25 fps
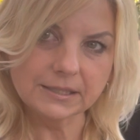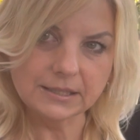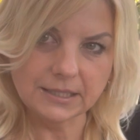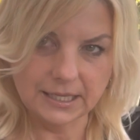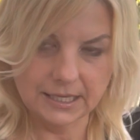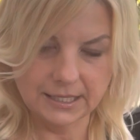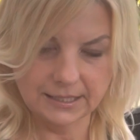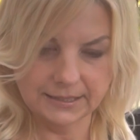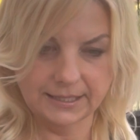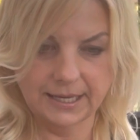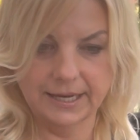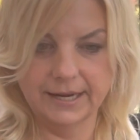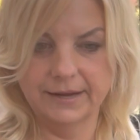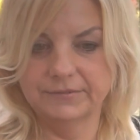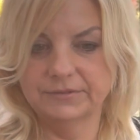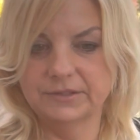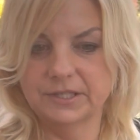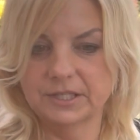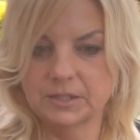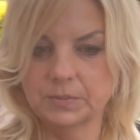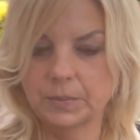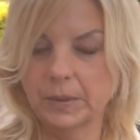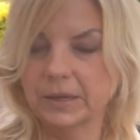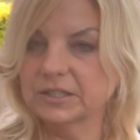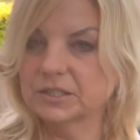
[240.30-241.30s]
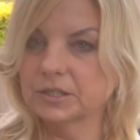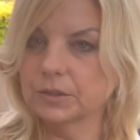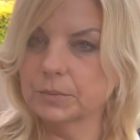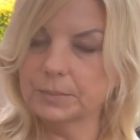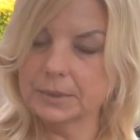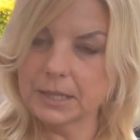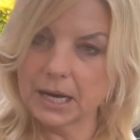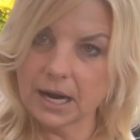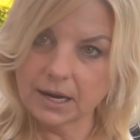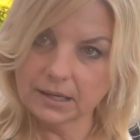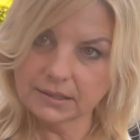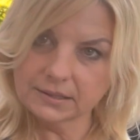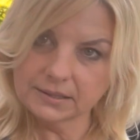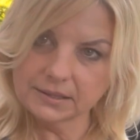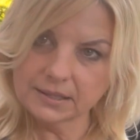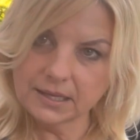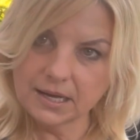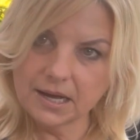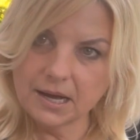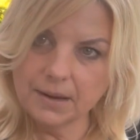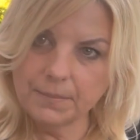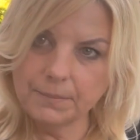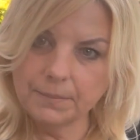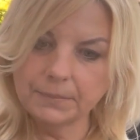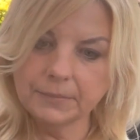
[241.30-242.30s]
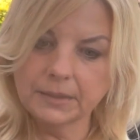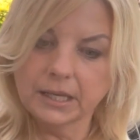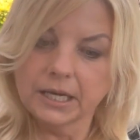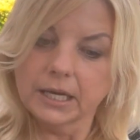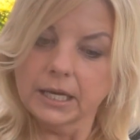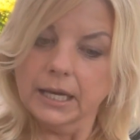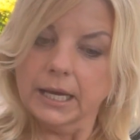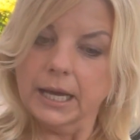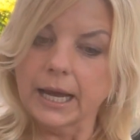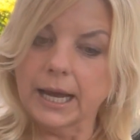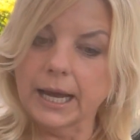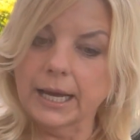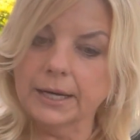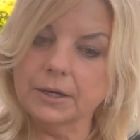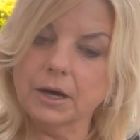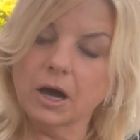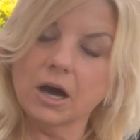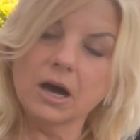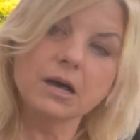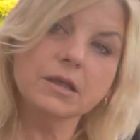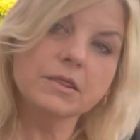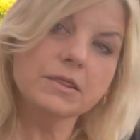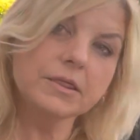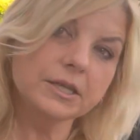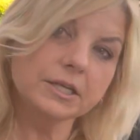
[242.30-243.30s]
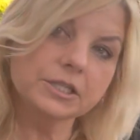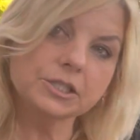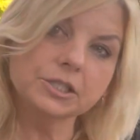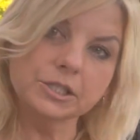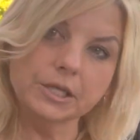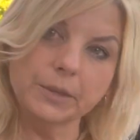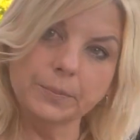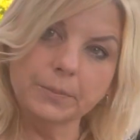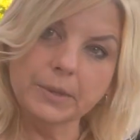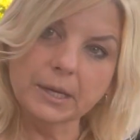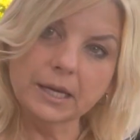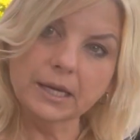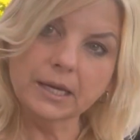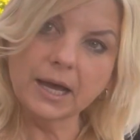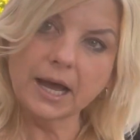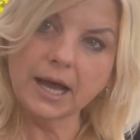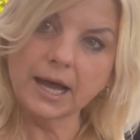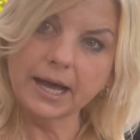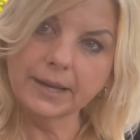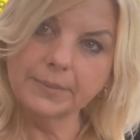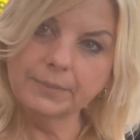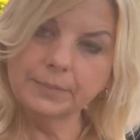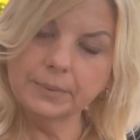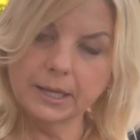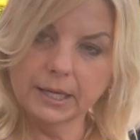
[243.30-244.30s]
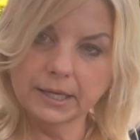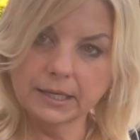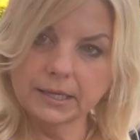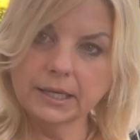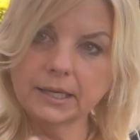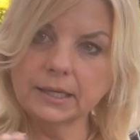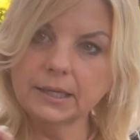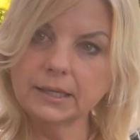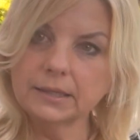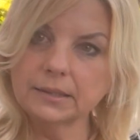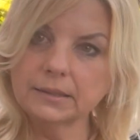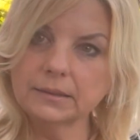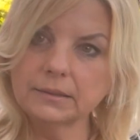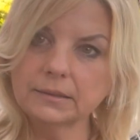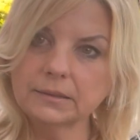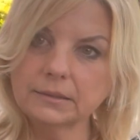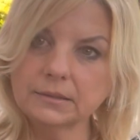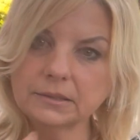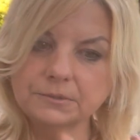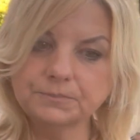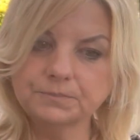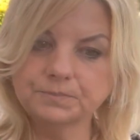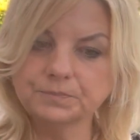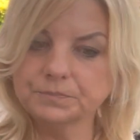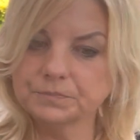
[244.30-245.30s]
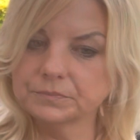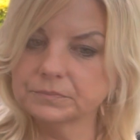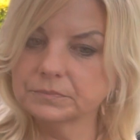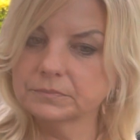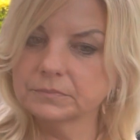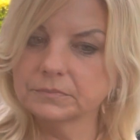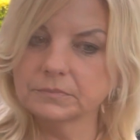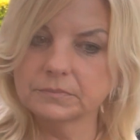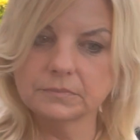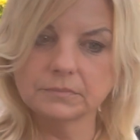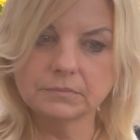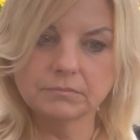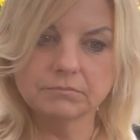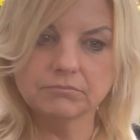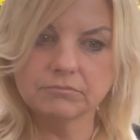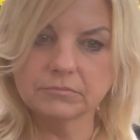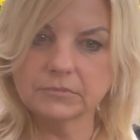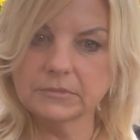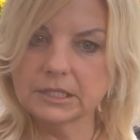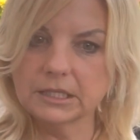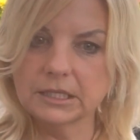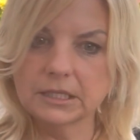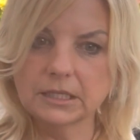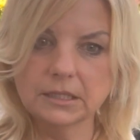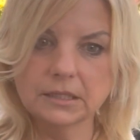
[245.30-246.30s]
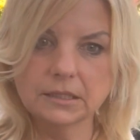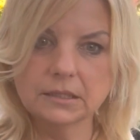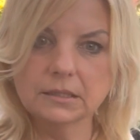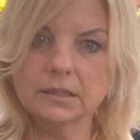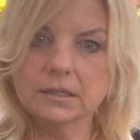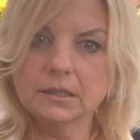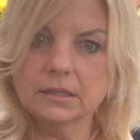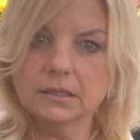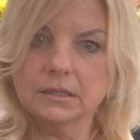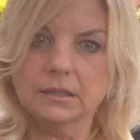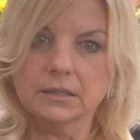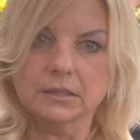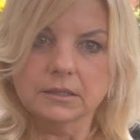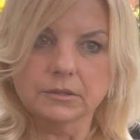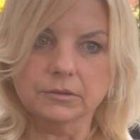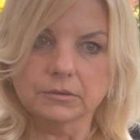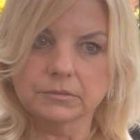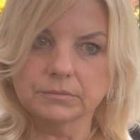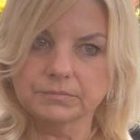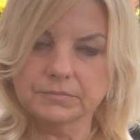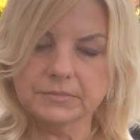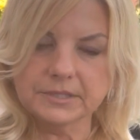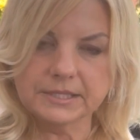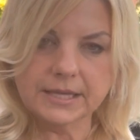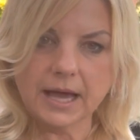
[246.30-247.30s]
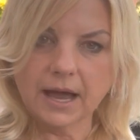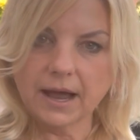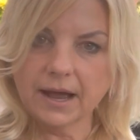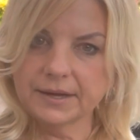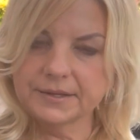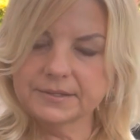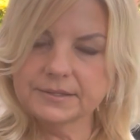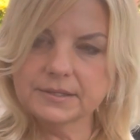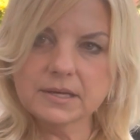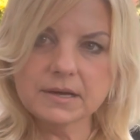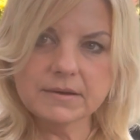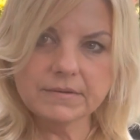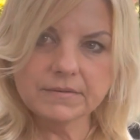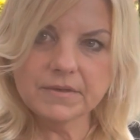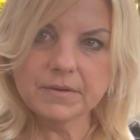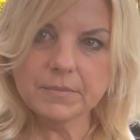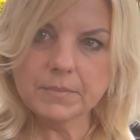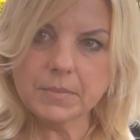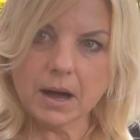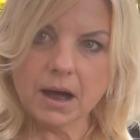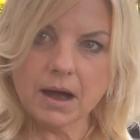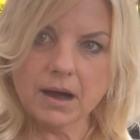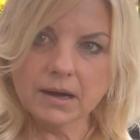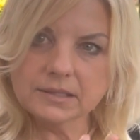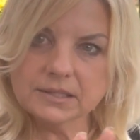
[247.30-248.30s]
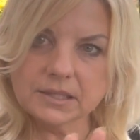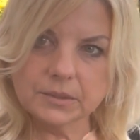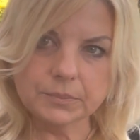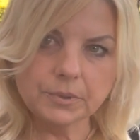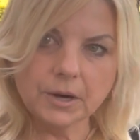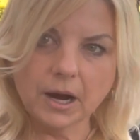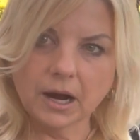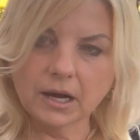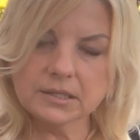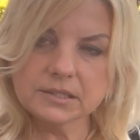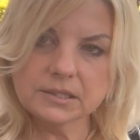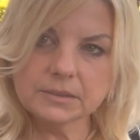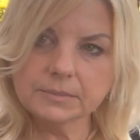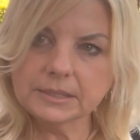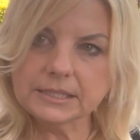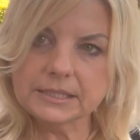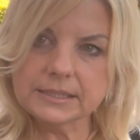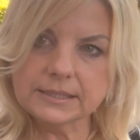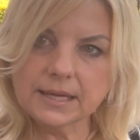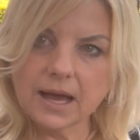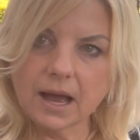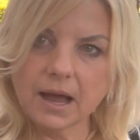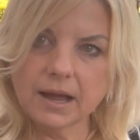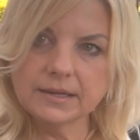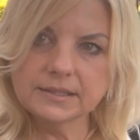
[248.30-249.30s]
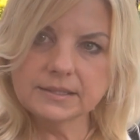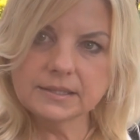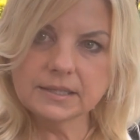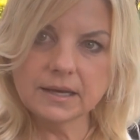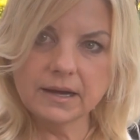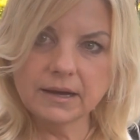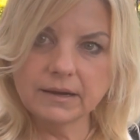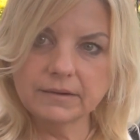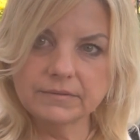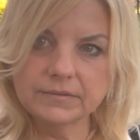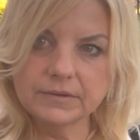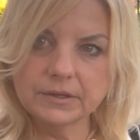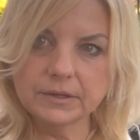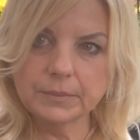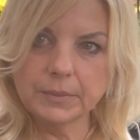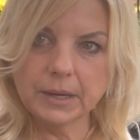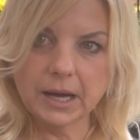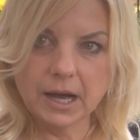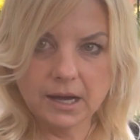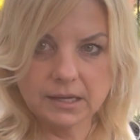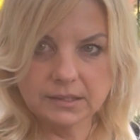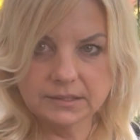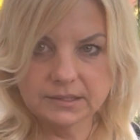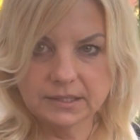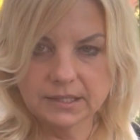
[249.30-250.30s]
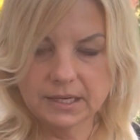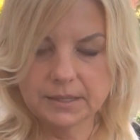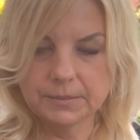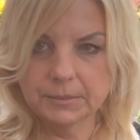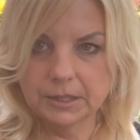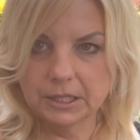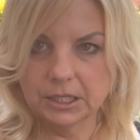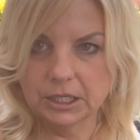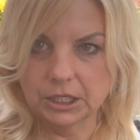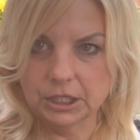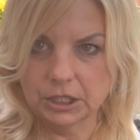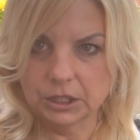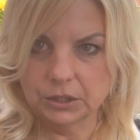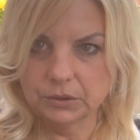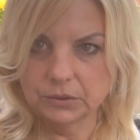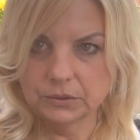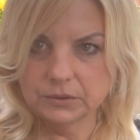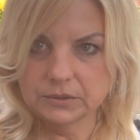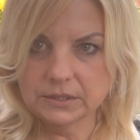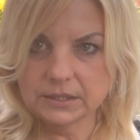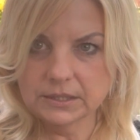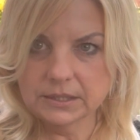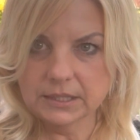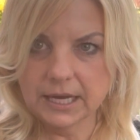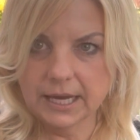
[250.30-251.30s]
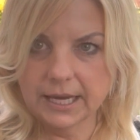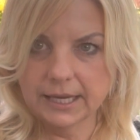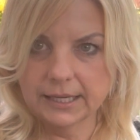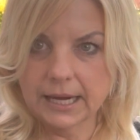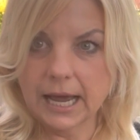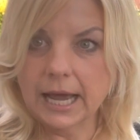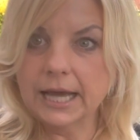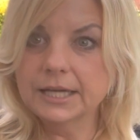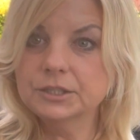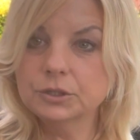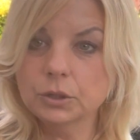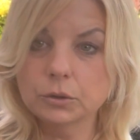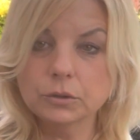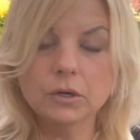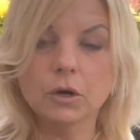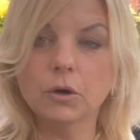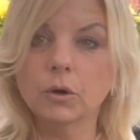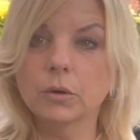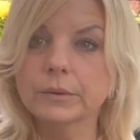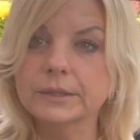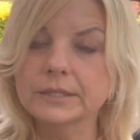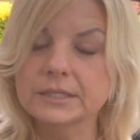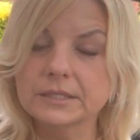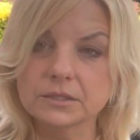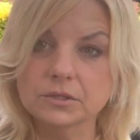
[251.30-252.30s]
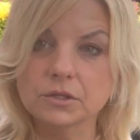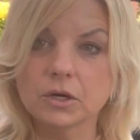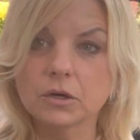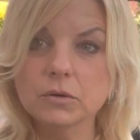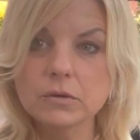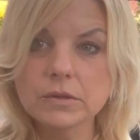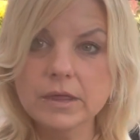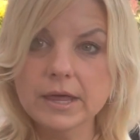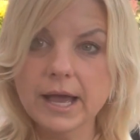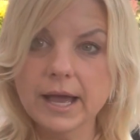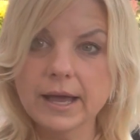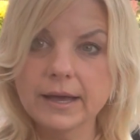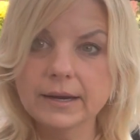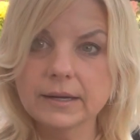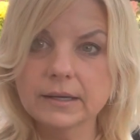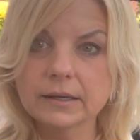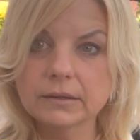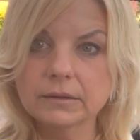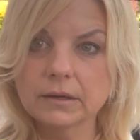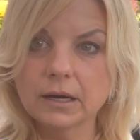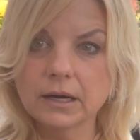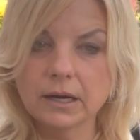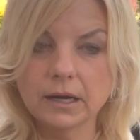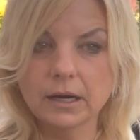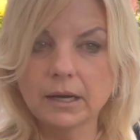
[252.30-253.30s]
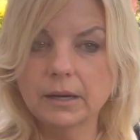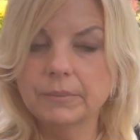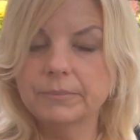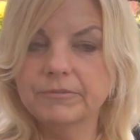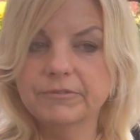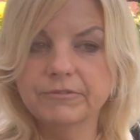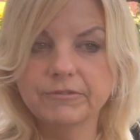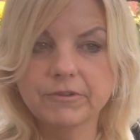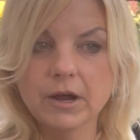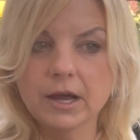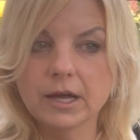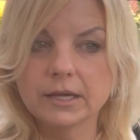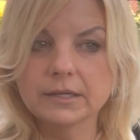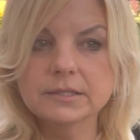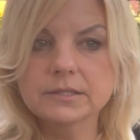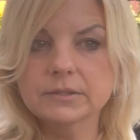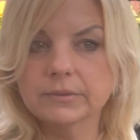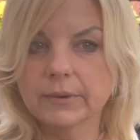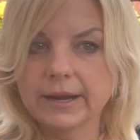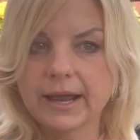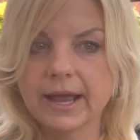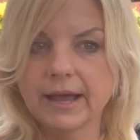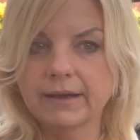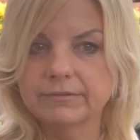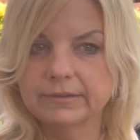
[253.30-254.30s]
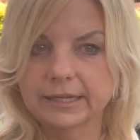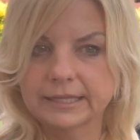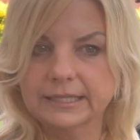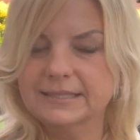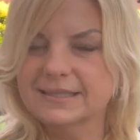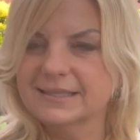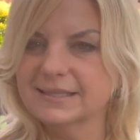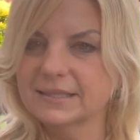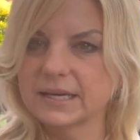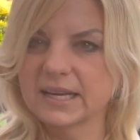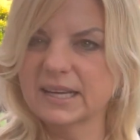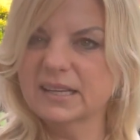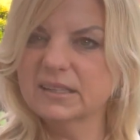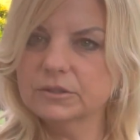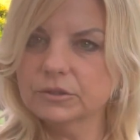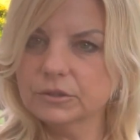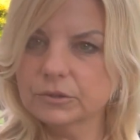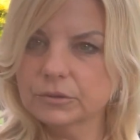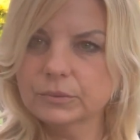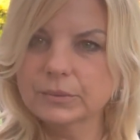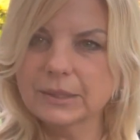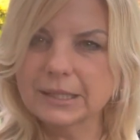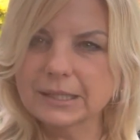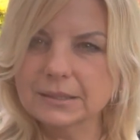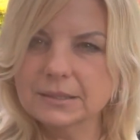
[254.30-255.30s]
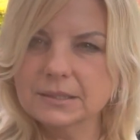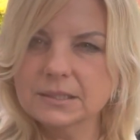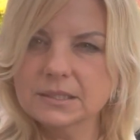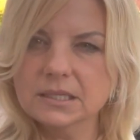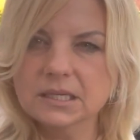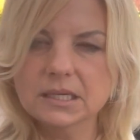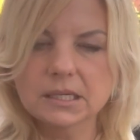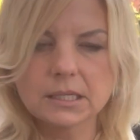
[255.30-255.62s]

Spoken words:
things. I have to special box them. And on the shipping, I plug in the size of the box, approximate size of the box that I'm going to use. And I don't always know that up front, so I have like standard ones.